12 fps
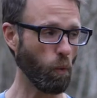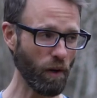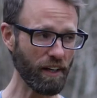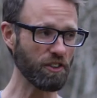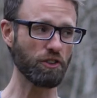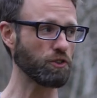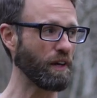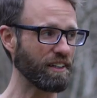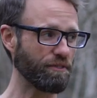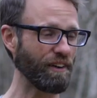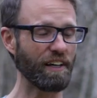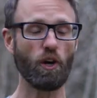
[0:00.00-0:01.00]
We're not just
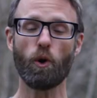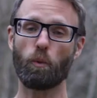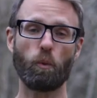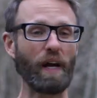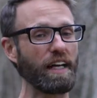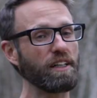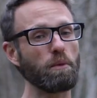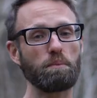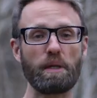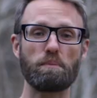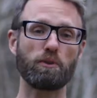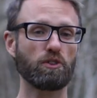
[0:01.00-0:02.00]
trying to find random
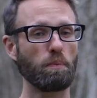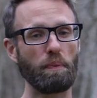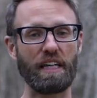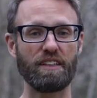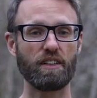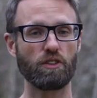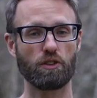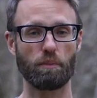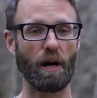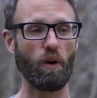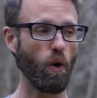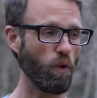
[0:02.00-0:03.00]
people's opinions
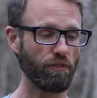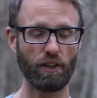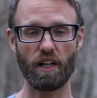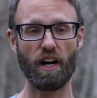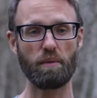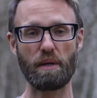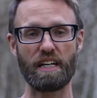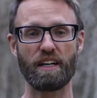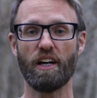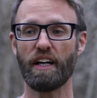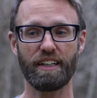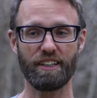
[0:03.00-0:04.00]
about
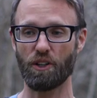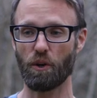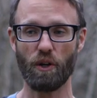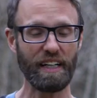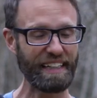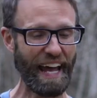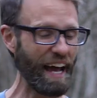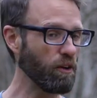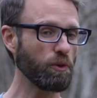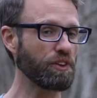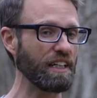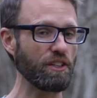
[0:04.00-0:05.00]
overcoming, you know,
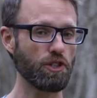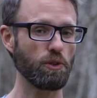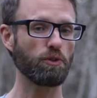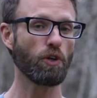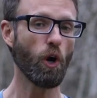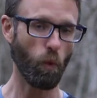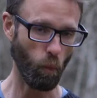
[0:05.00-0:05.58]
health issues.